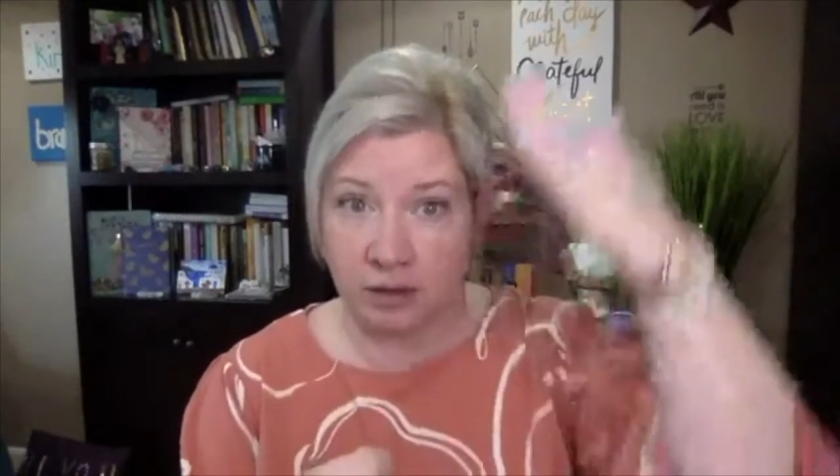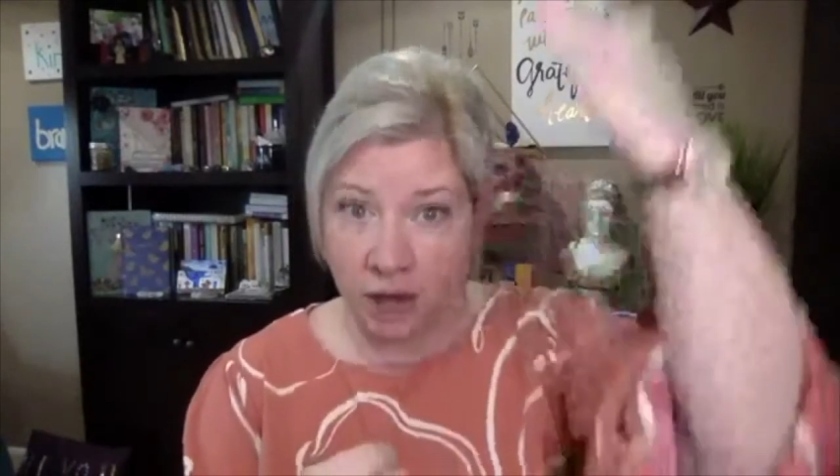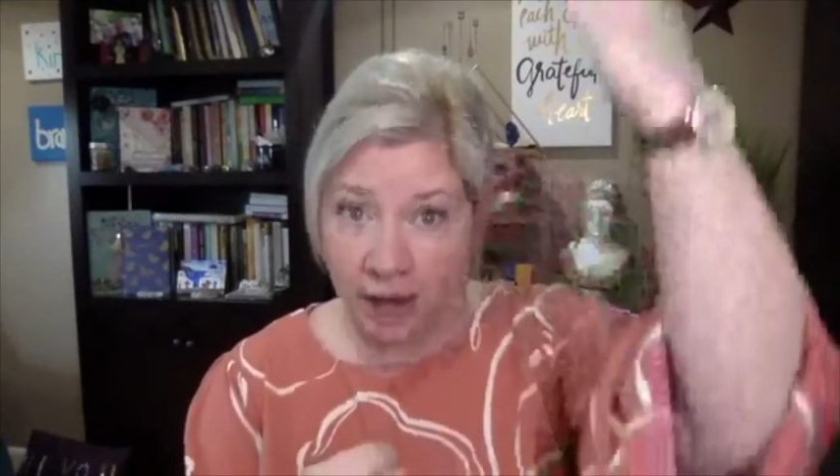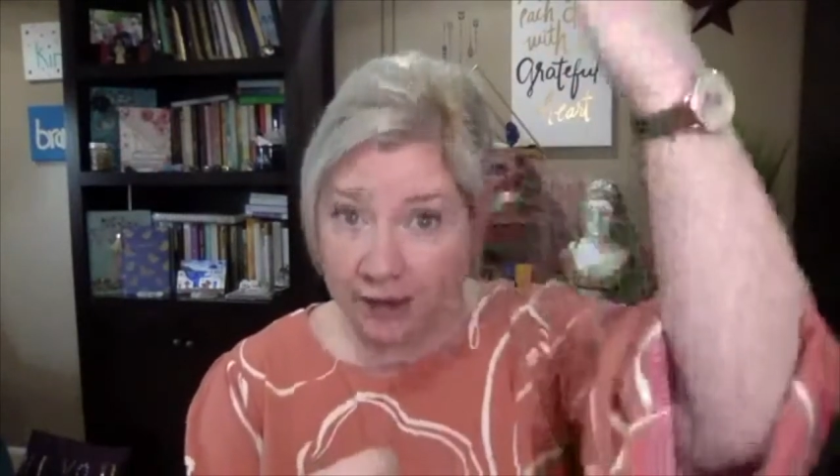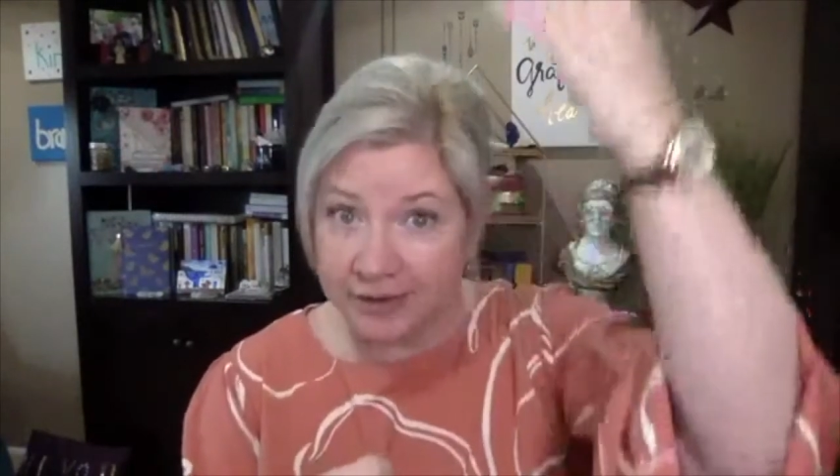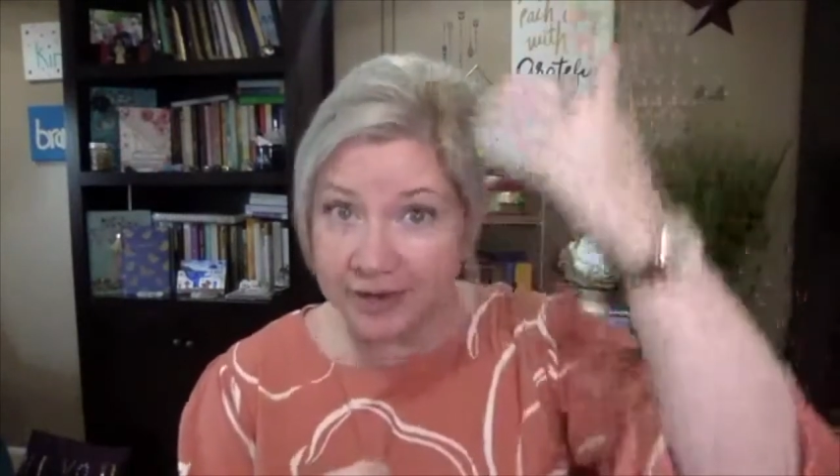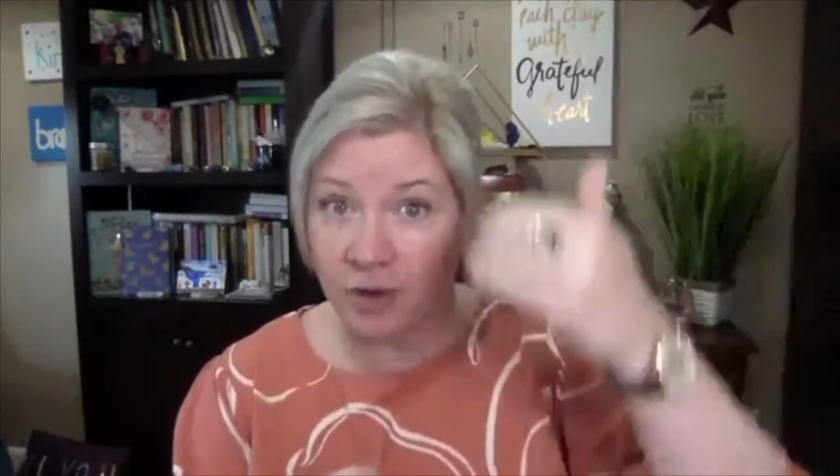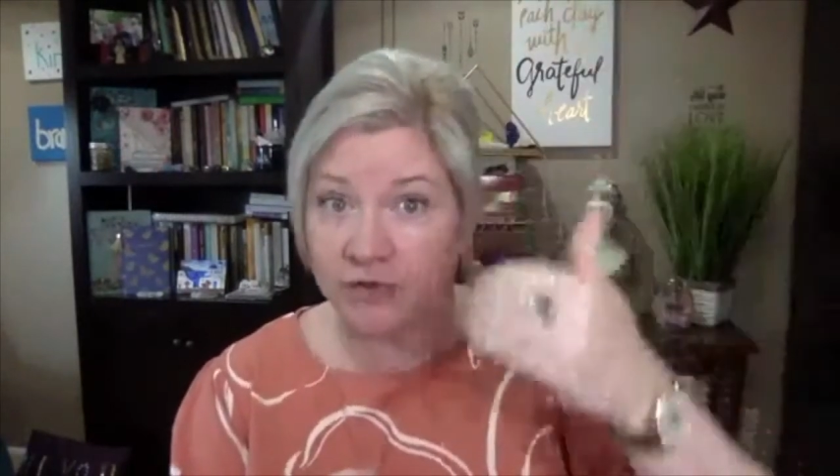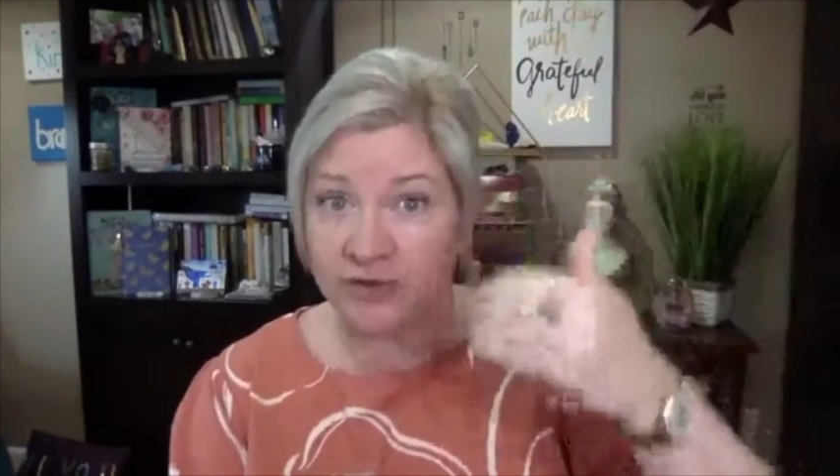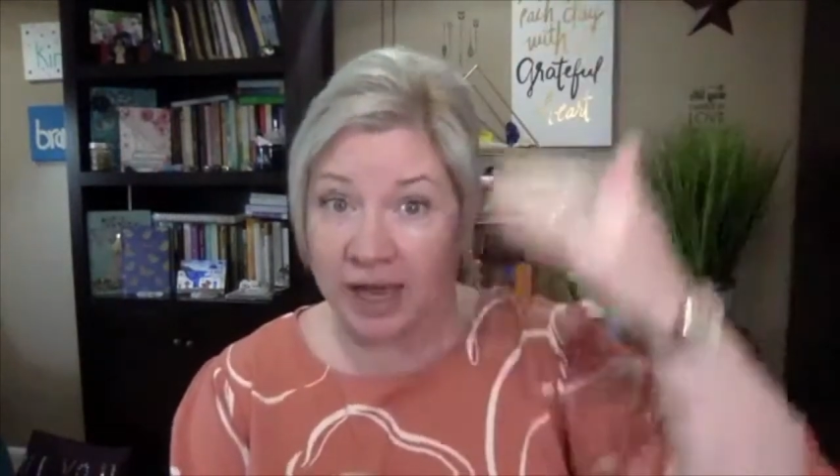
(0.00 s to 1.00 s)
your higher
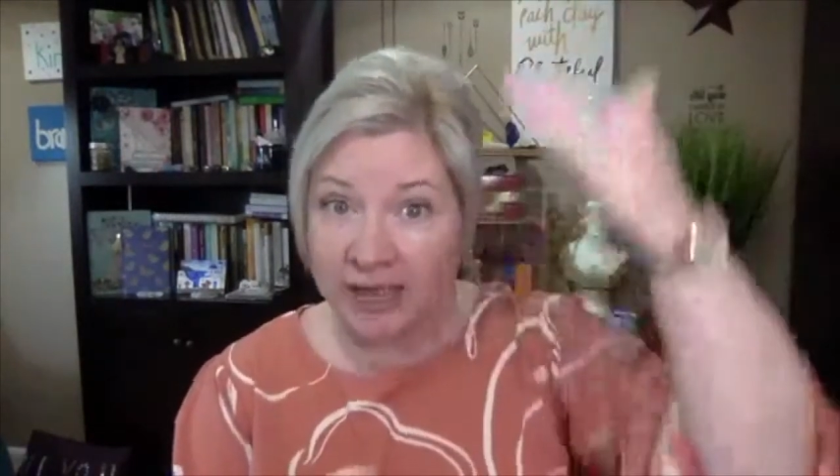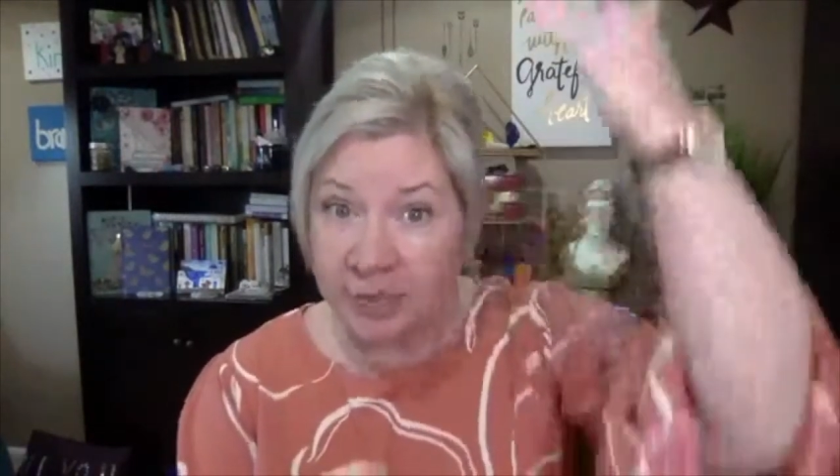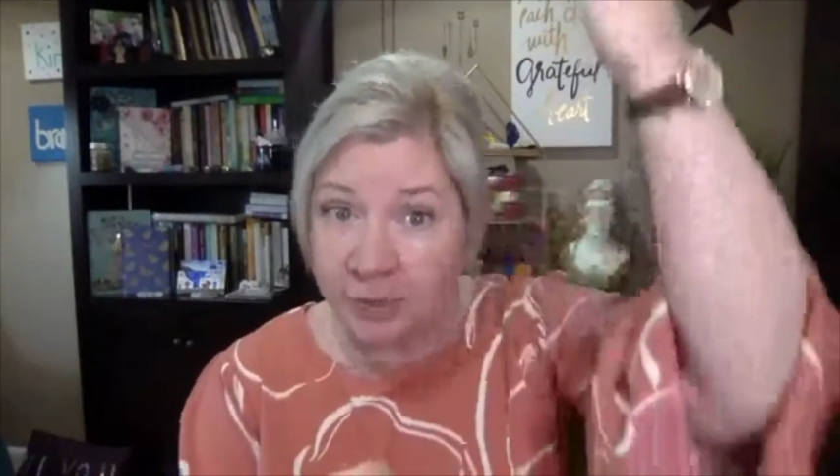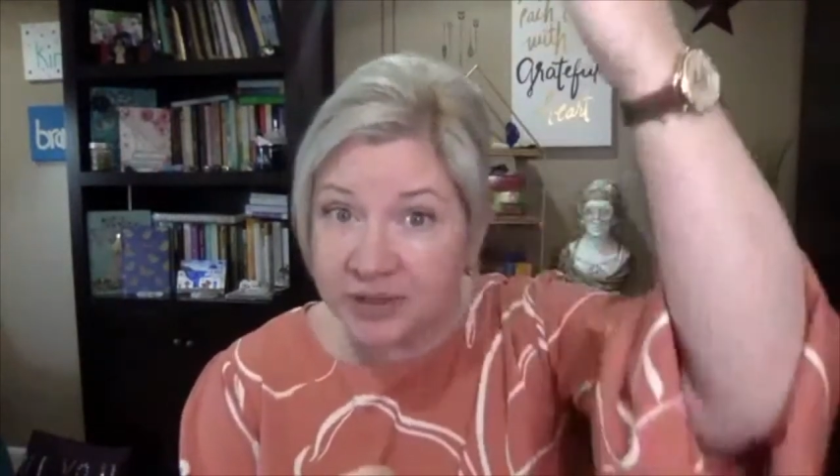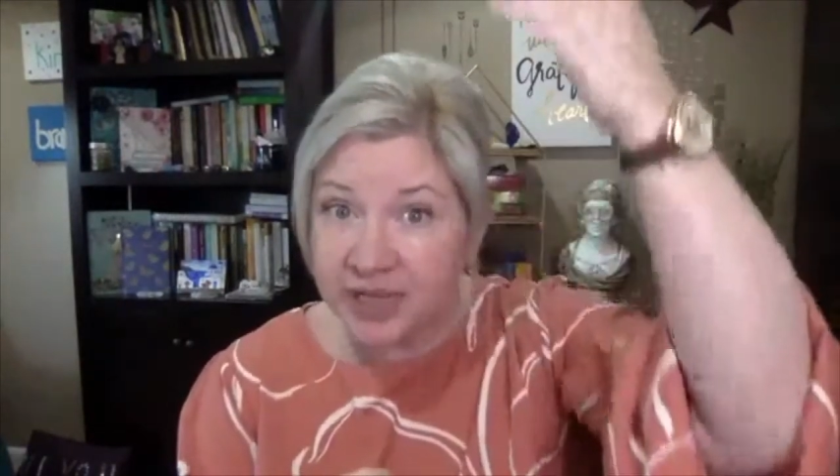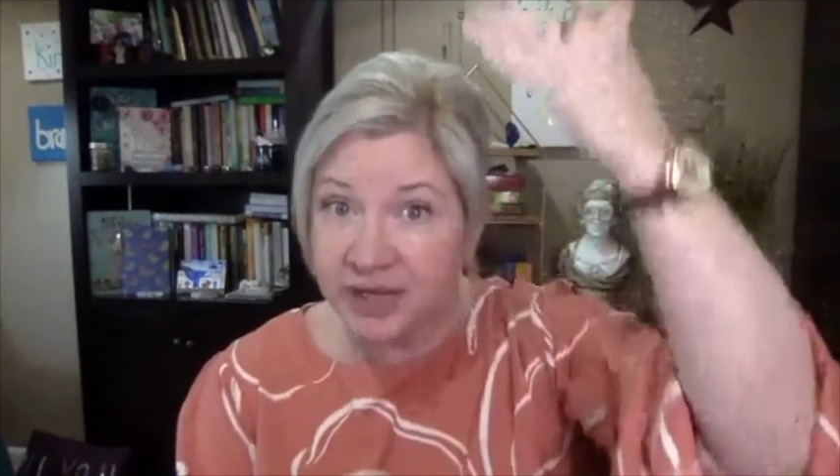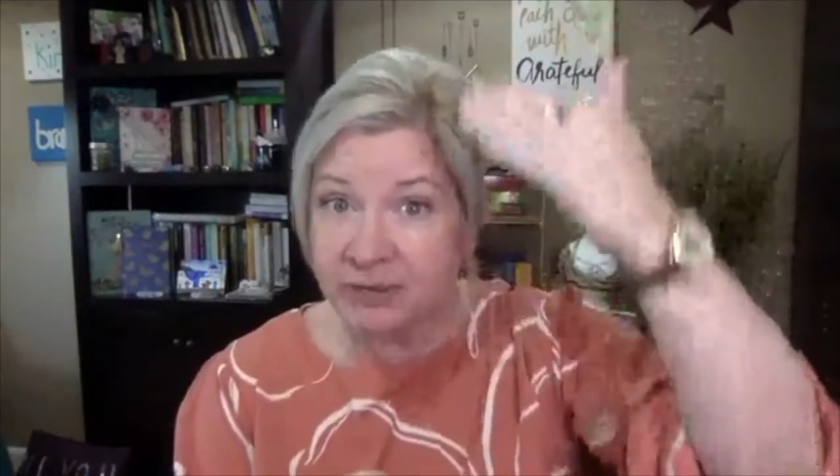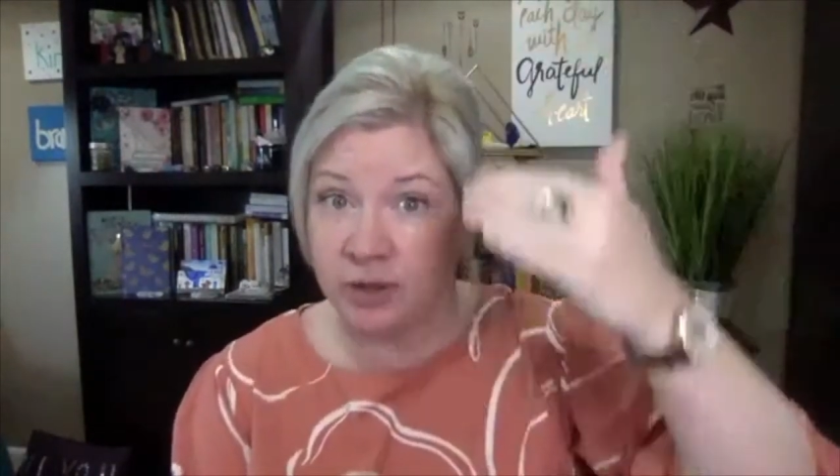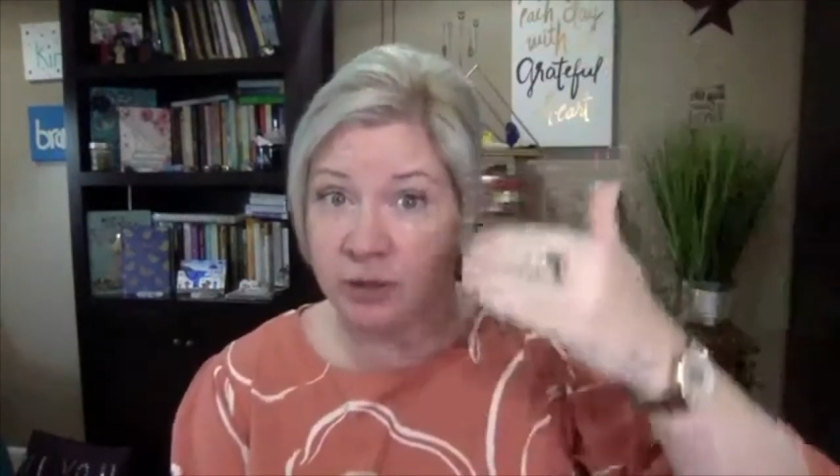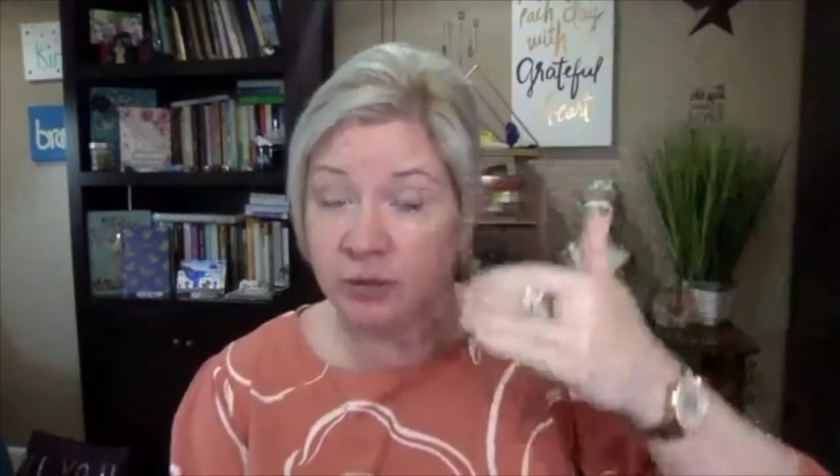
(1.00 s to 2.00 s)
self, 90% of
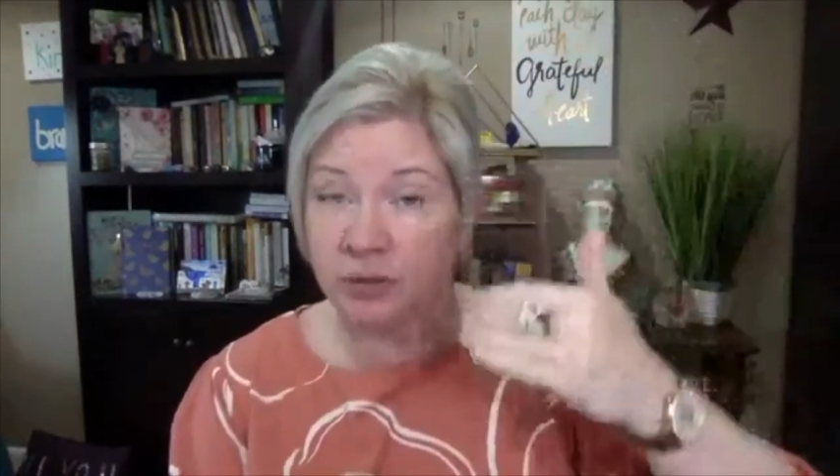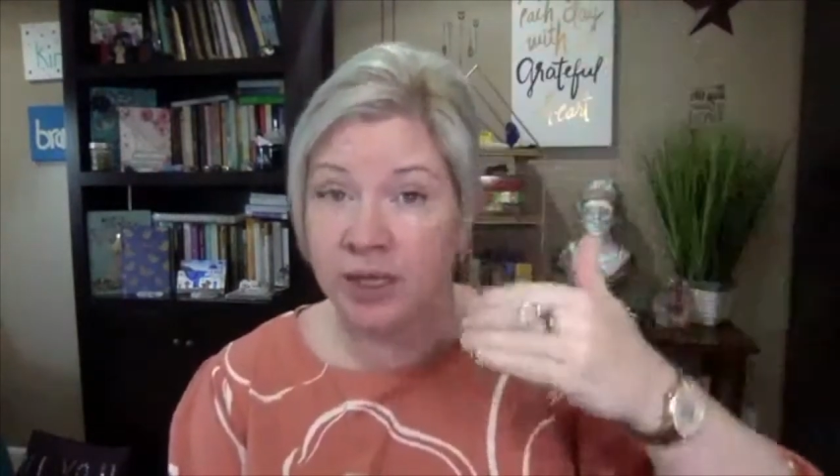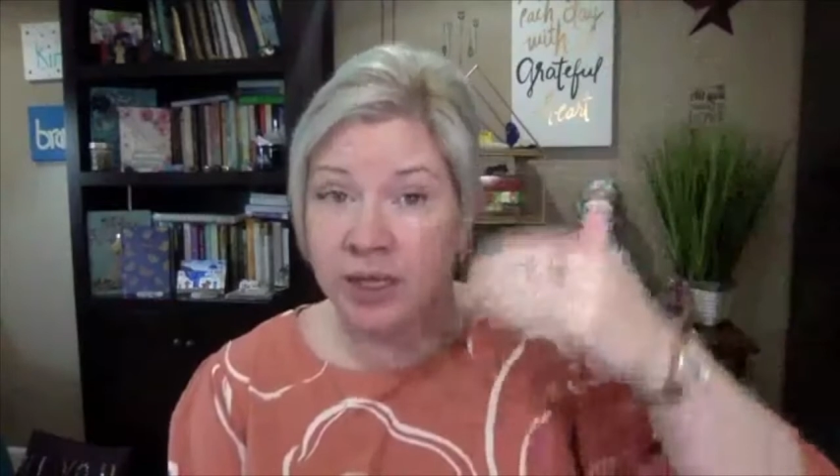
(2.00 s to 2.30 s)
you